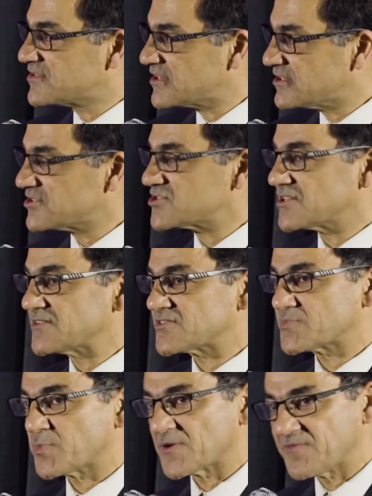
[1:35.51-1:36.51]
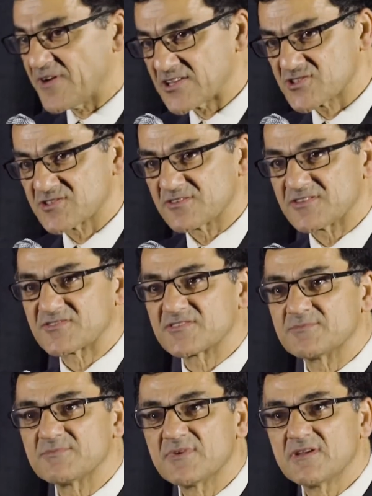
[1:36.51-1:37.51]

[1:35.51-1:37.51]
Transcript: diligence, professionalism.